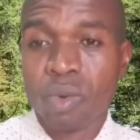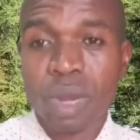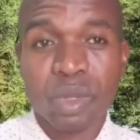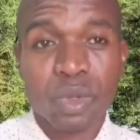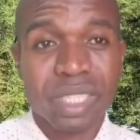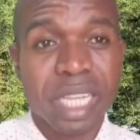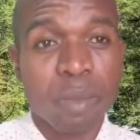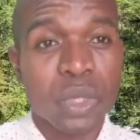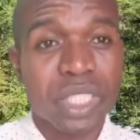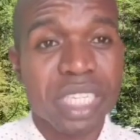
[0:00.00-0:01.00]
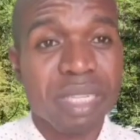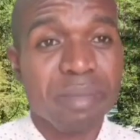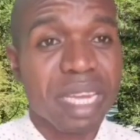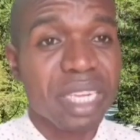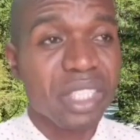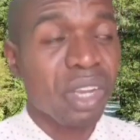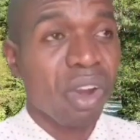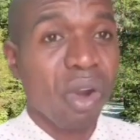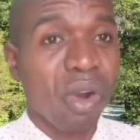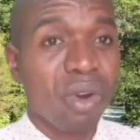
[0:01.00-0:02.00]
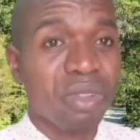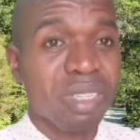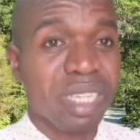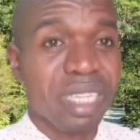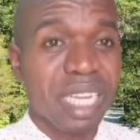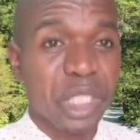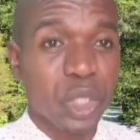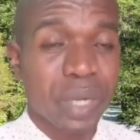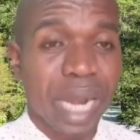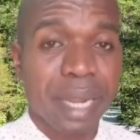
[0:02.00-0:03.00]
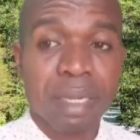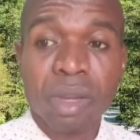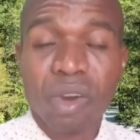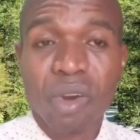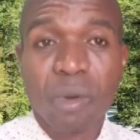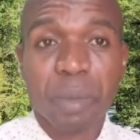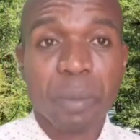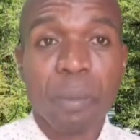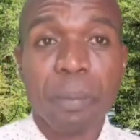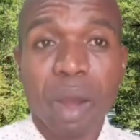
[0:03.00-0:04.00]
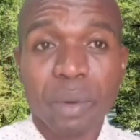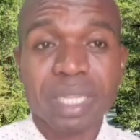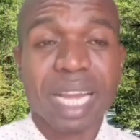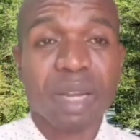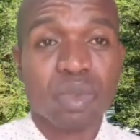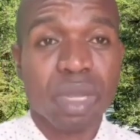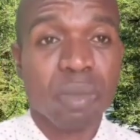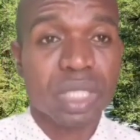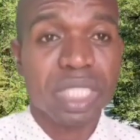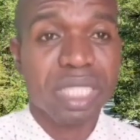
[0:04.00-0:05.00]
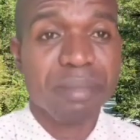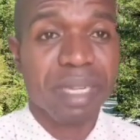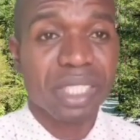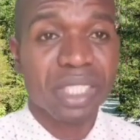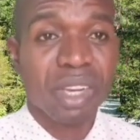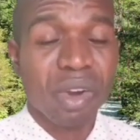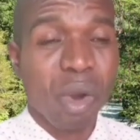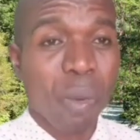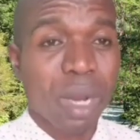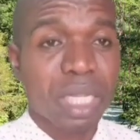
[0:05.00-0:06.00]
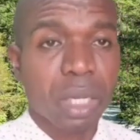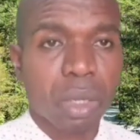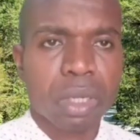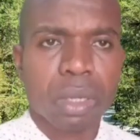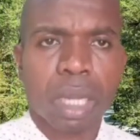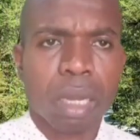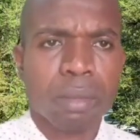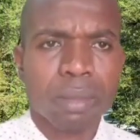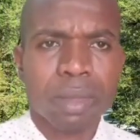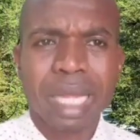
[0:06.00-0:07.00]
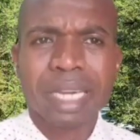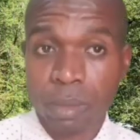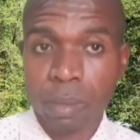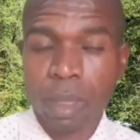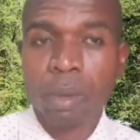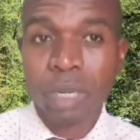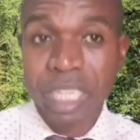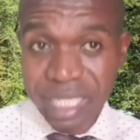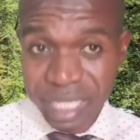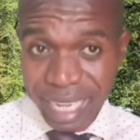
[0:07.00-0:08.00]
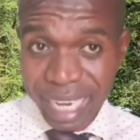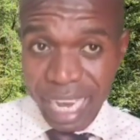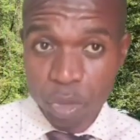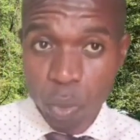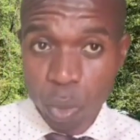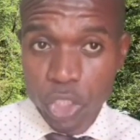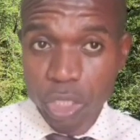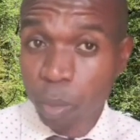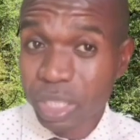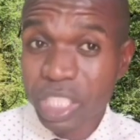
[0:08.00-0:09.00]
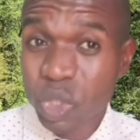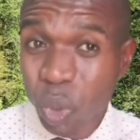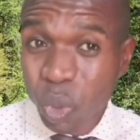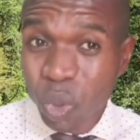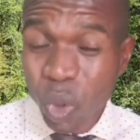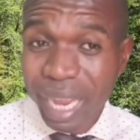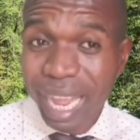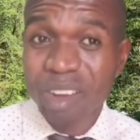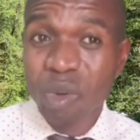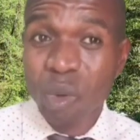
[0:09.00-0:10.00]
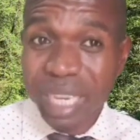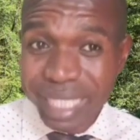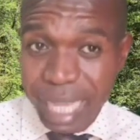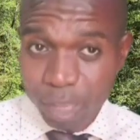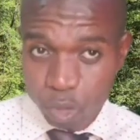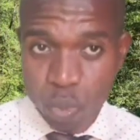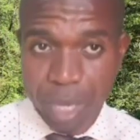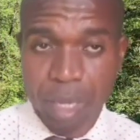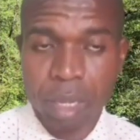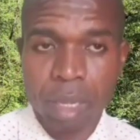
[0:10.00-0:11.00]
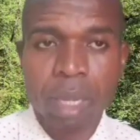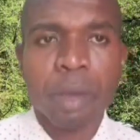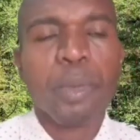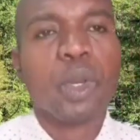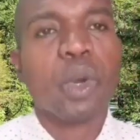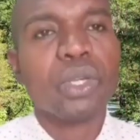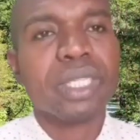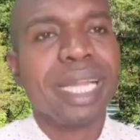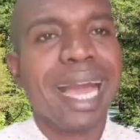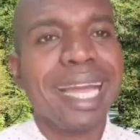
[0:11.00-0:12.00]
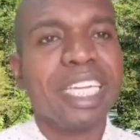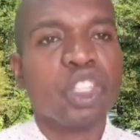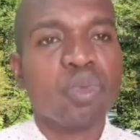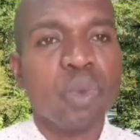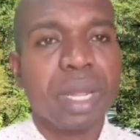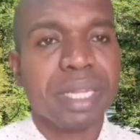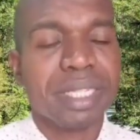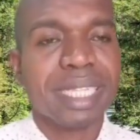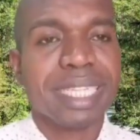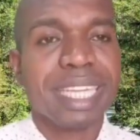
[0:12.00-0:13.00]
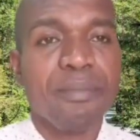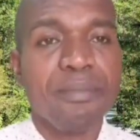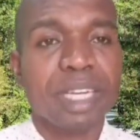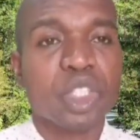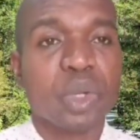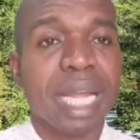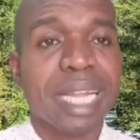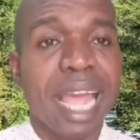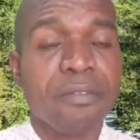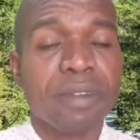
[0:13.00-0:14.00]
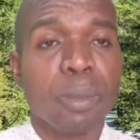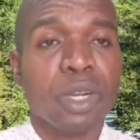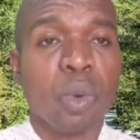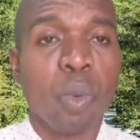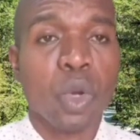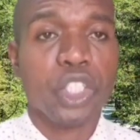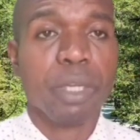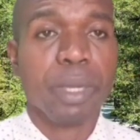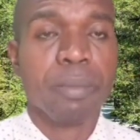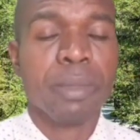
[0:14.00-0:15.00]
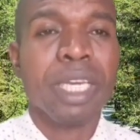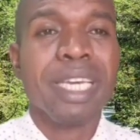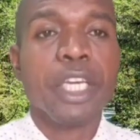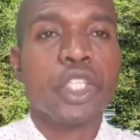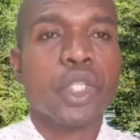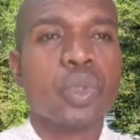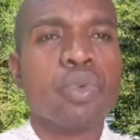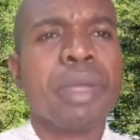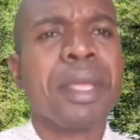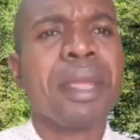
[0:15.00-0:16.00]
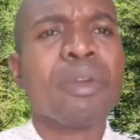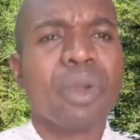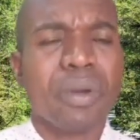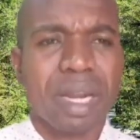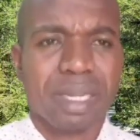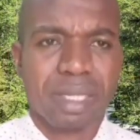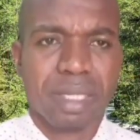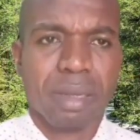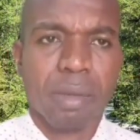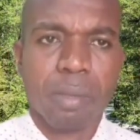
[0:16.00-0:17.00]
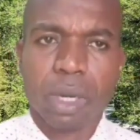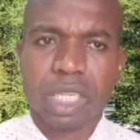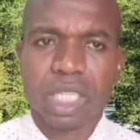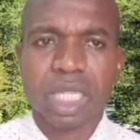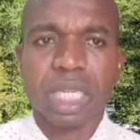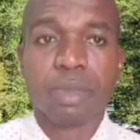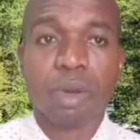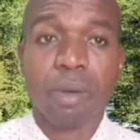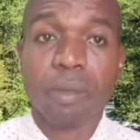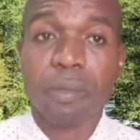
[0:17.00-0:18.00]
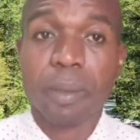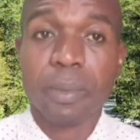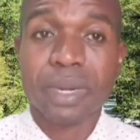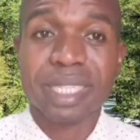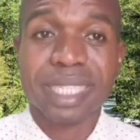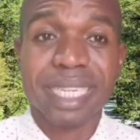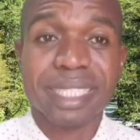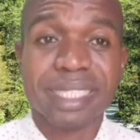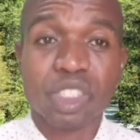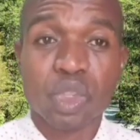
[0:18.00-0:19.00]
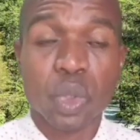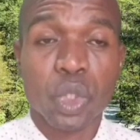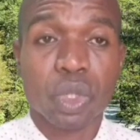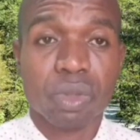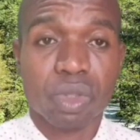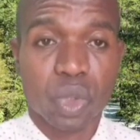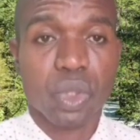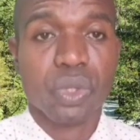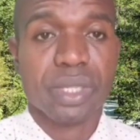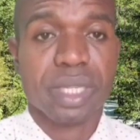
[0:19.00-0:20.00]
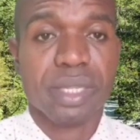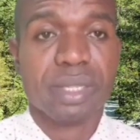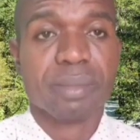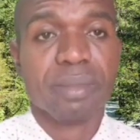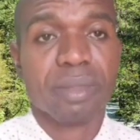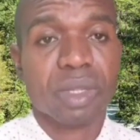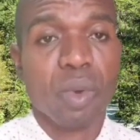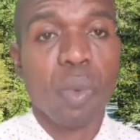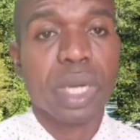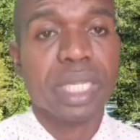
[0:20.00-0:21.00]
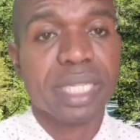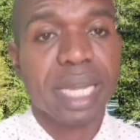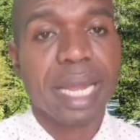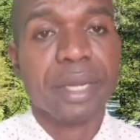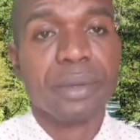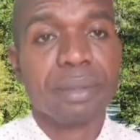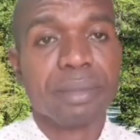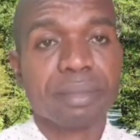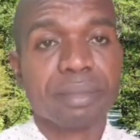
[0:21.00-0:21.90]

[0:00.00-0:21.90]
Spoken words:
when you see a molten image or in a shrine or people bowing down to a molten image or one thing or the other. It is an idol worship, but it's no longer only that way. Because the highest way Satan makes sure that everybody worship him is through ignorance. But the scripture presents solution to those things. What is an idol?